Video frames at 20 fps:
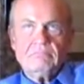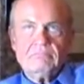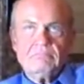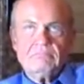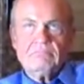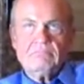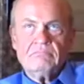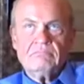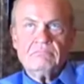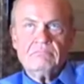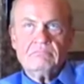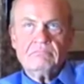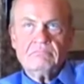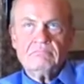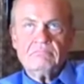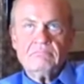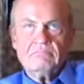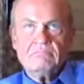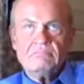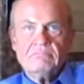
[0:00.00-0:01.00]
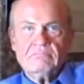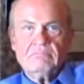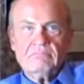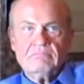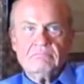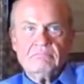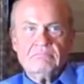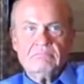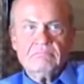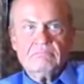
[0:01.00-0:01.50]
"where were you
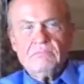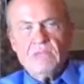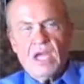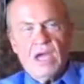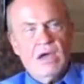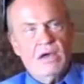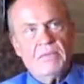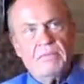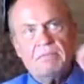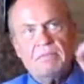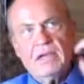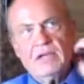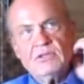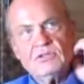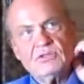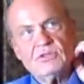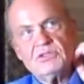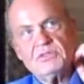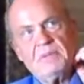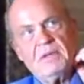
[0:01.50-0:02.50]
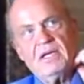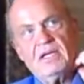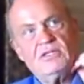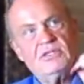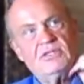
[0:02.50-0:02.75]
26 years ago on this day"? What you did say?